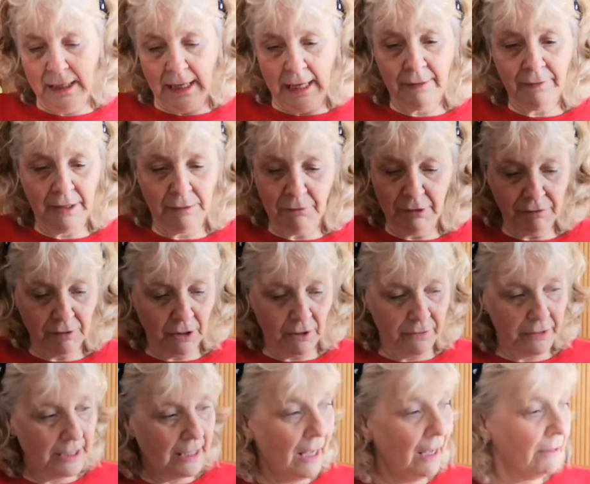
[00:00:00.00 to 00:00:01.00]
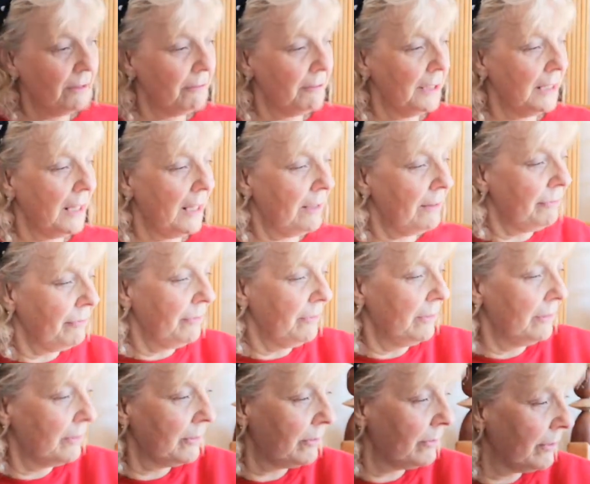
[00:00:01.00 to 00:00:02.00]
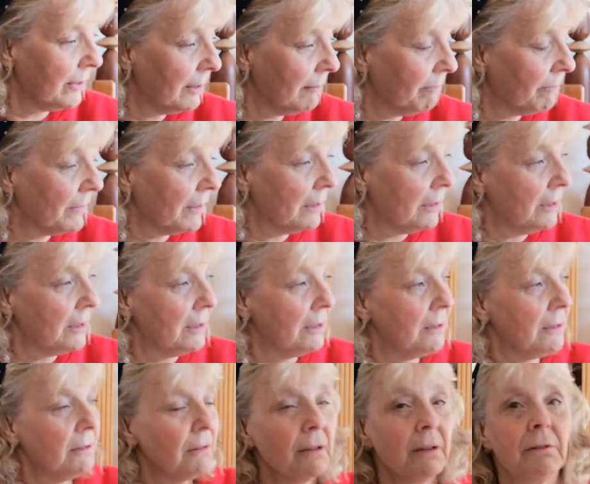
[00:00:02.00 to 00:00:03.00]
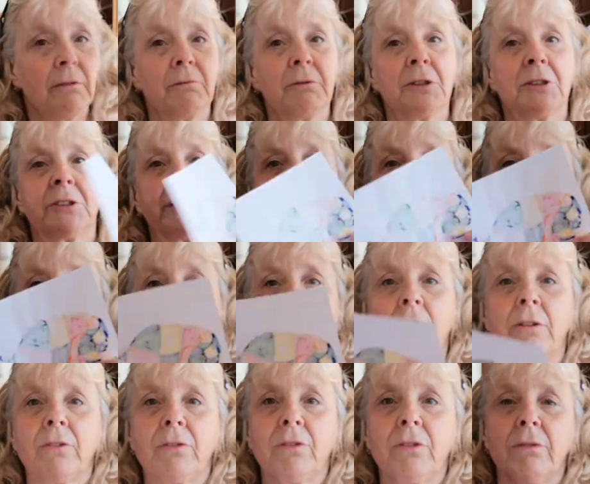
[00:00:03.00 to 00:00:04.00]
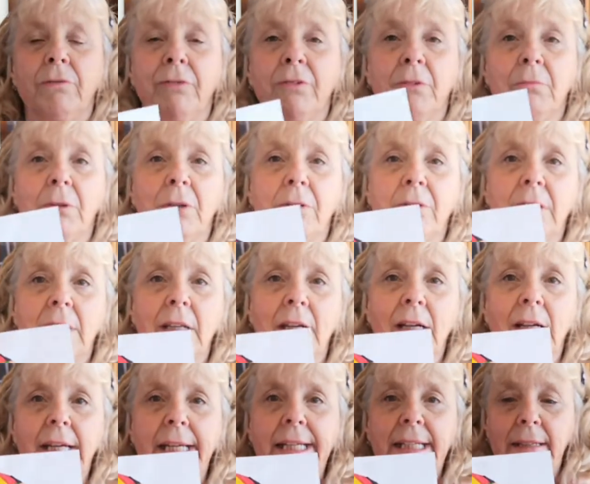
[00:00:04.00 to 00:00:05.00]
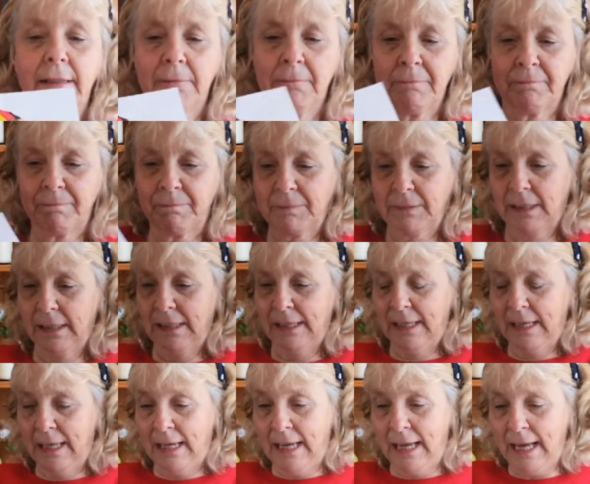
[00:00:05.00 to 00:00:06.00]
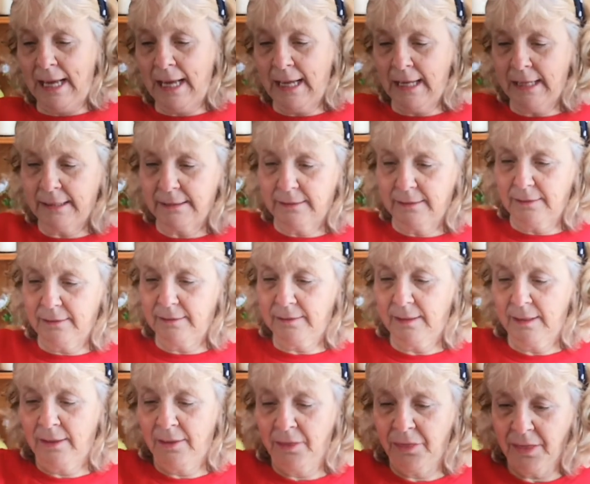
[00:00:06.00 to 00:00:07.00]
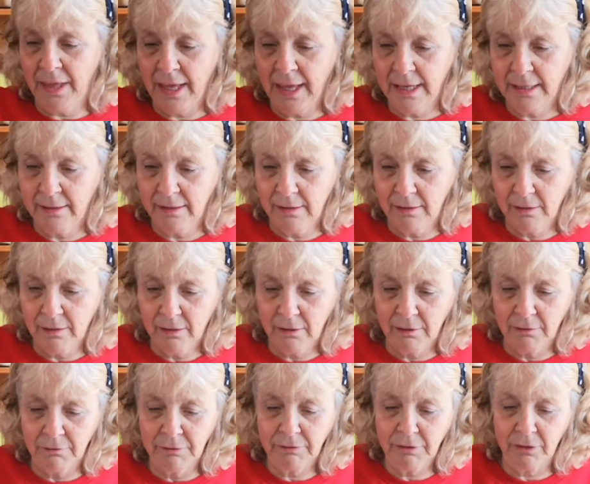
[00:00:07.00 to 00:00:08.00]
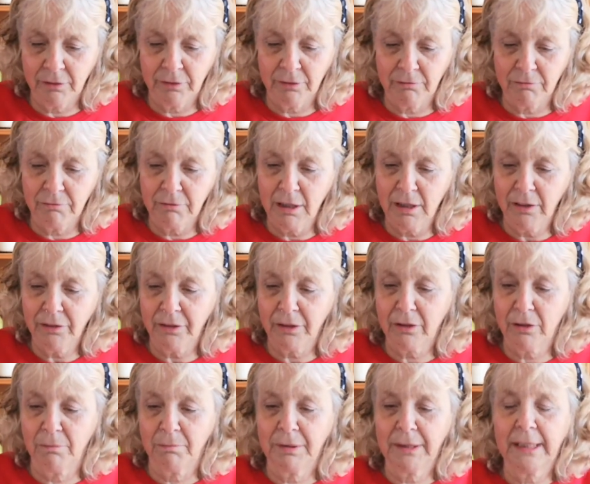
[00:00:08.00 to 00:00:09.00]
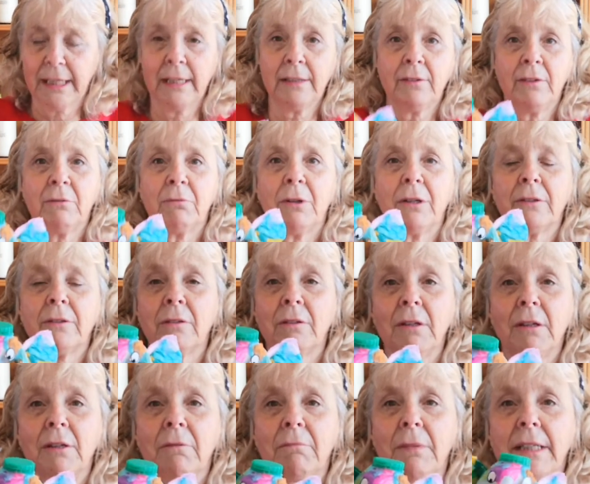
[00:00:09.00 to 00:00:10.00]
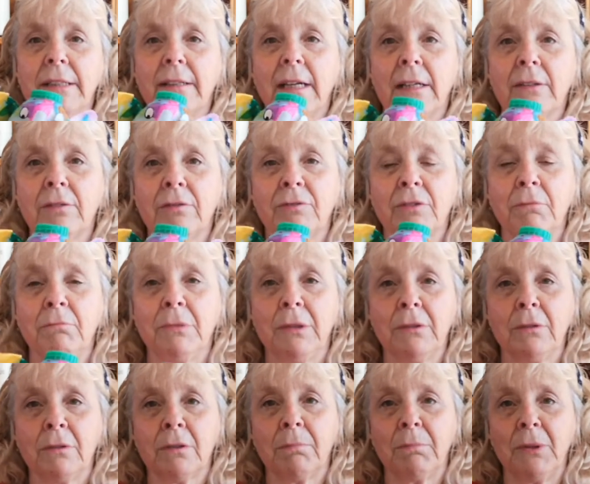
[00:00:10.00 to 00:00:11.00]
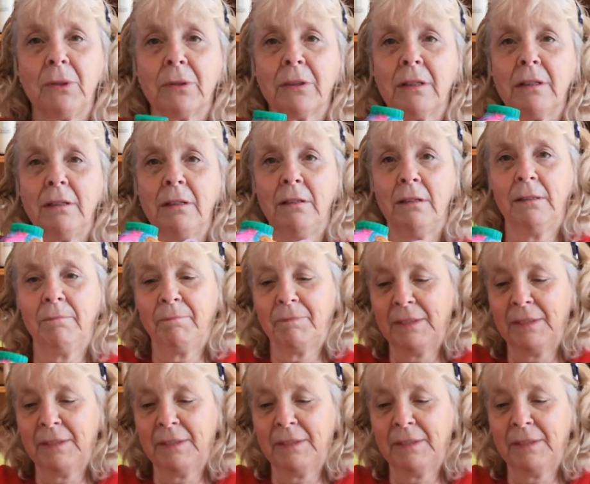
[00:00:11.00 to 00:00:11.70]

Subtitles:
And then we've got the colouring elephant, which there are lots of them online. And then we've got the rather complicated one made out of a milk bottle.